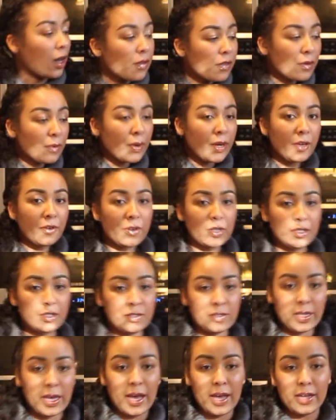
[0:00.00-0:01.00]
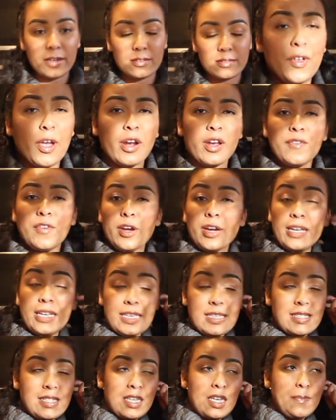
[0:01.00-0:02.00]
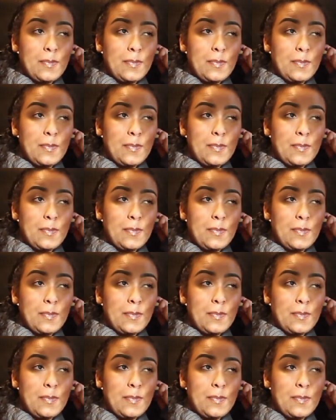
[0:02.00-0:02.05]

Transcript: other way you can do that, very, very easy,